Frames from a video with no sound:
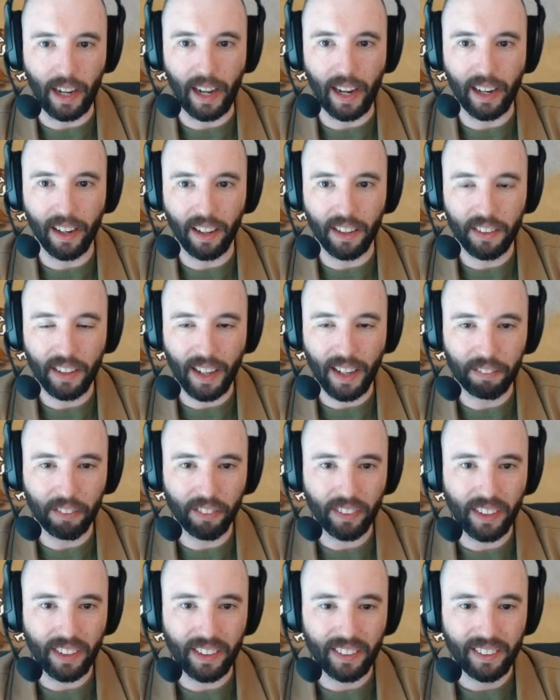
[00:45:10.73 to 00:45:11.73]
eye on top
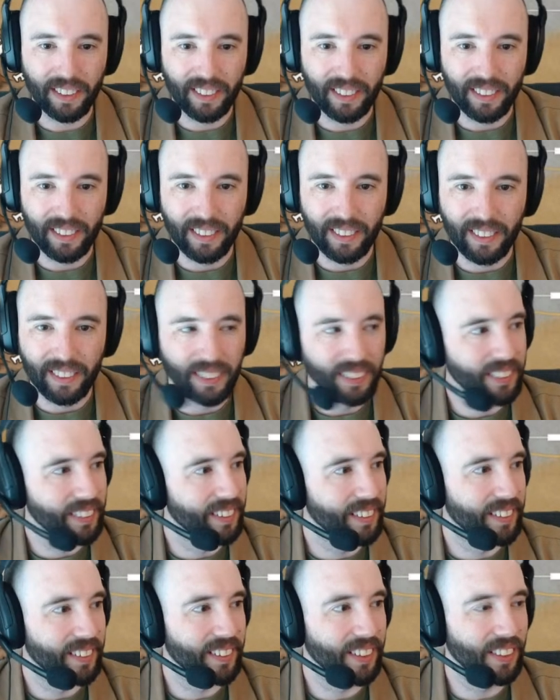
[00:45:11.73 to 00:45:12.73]
of it.
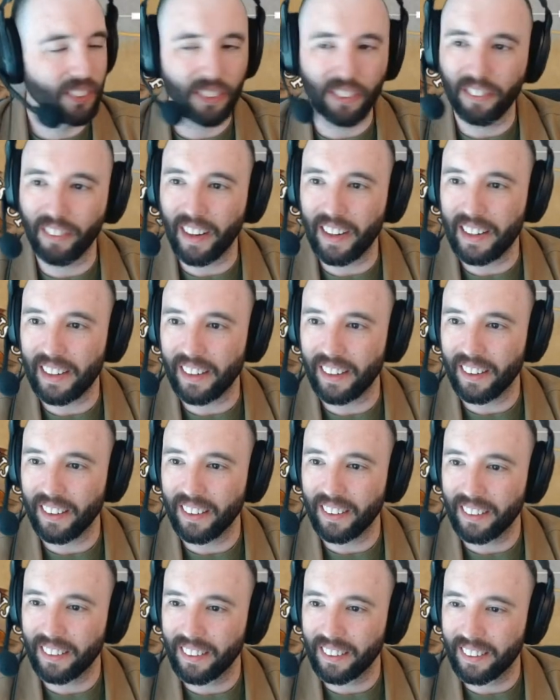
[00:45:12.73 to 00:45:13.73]
This one right
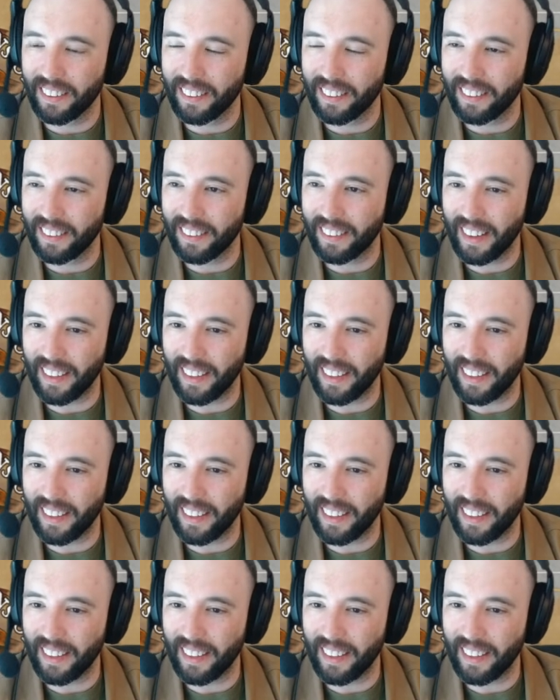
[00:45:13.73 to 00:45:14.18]
here. And